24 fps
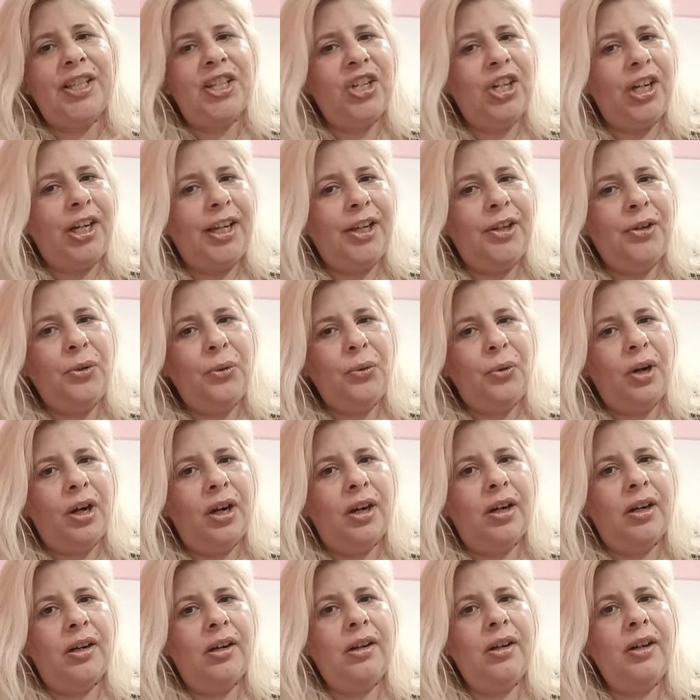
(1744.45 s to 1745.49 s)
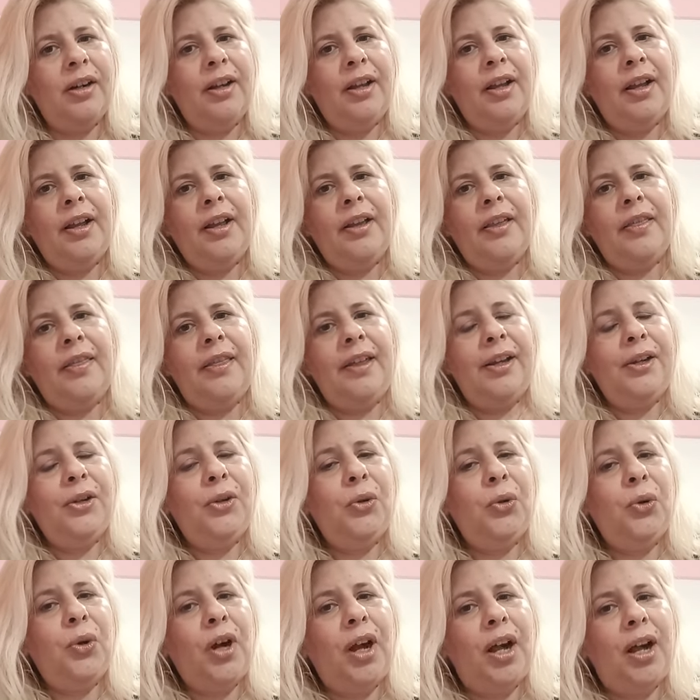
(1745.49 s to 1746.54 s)
Angelique Noir. They
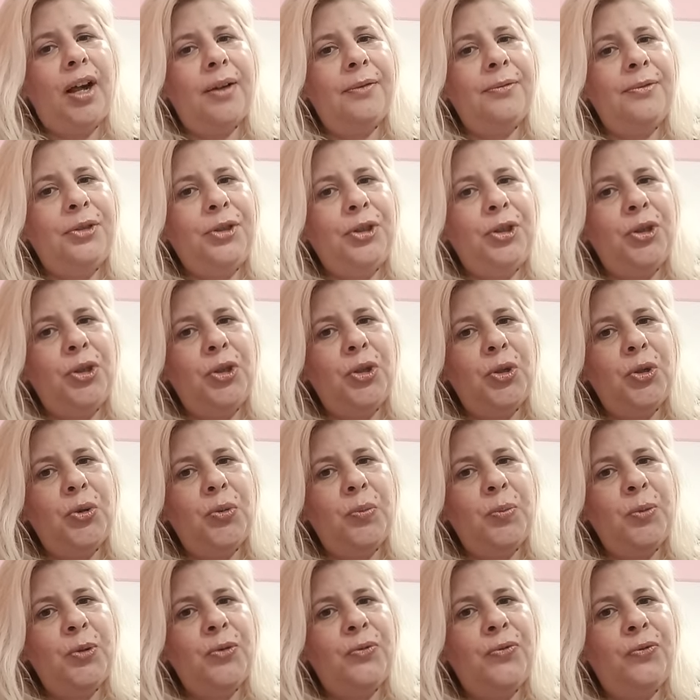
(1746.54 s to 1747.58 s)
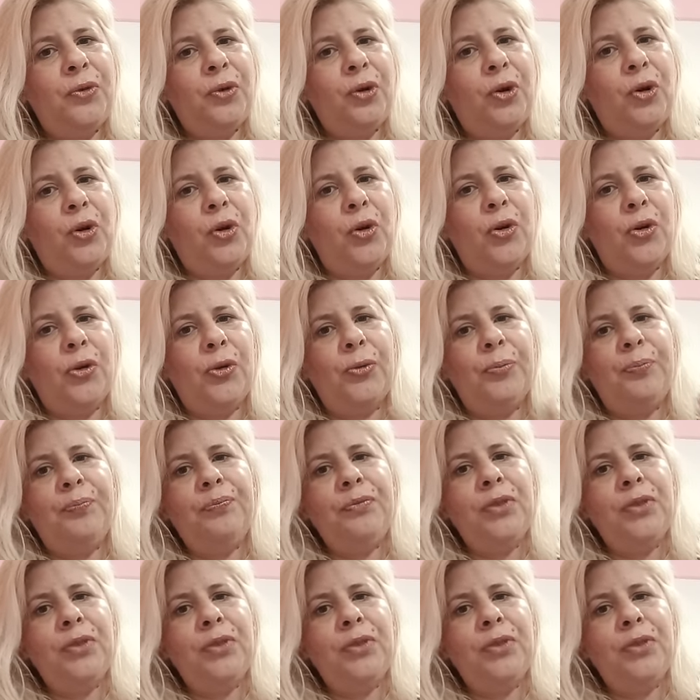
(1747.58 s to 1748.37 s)
do have dupes for